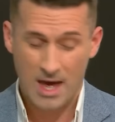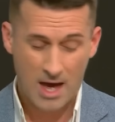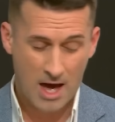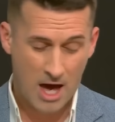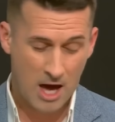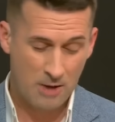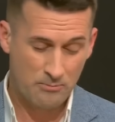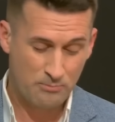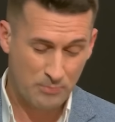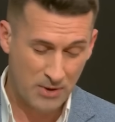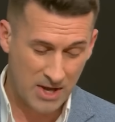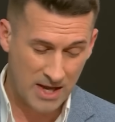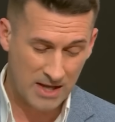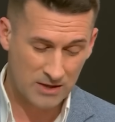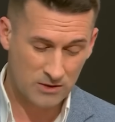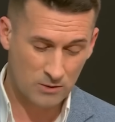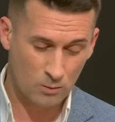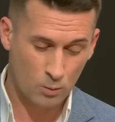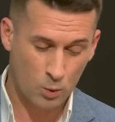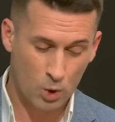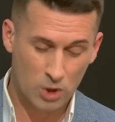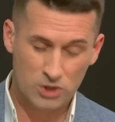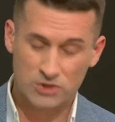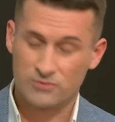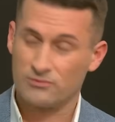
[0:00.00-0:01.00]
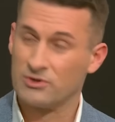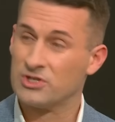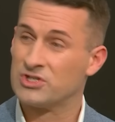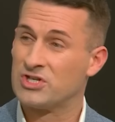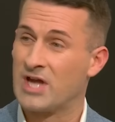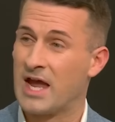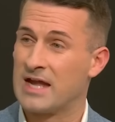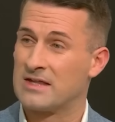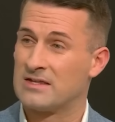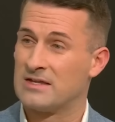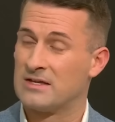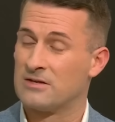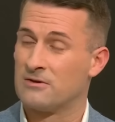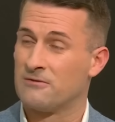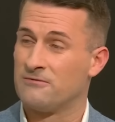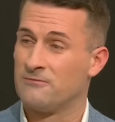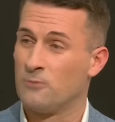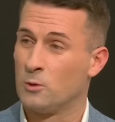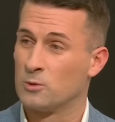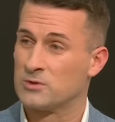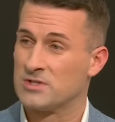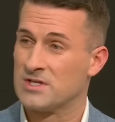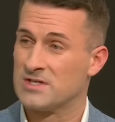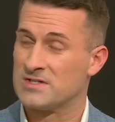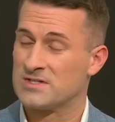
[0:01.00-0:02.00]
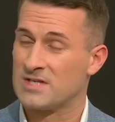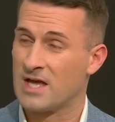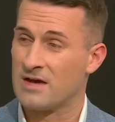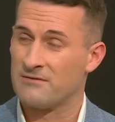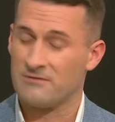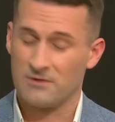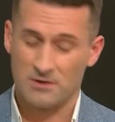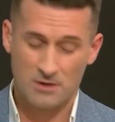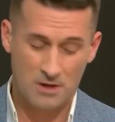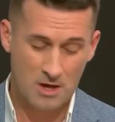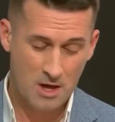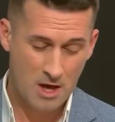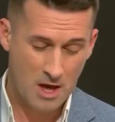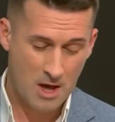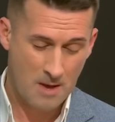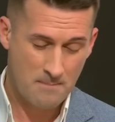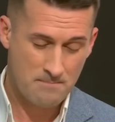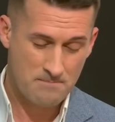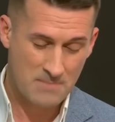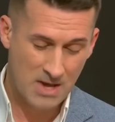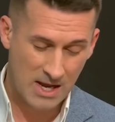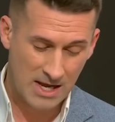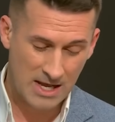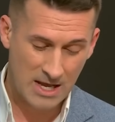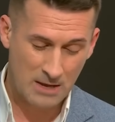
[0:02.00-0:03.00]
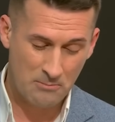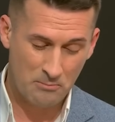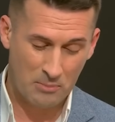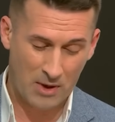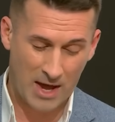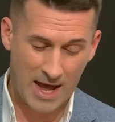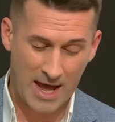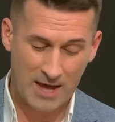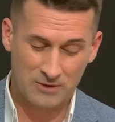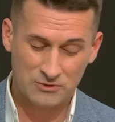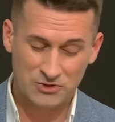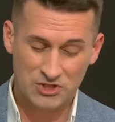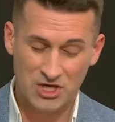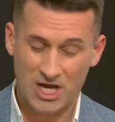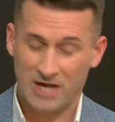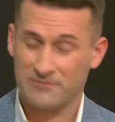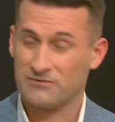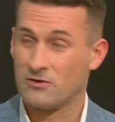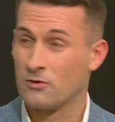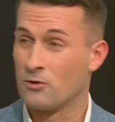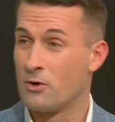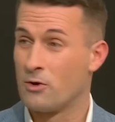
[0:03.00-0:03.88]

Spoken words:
a bid was rejected of £47 million. You have to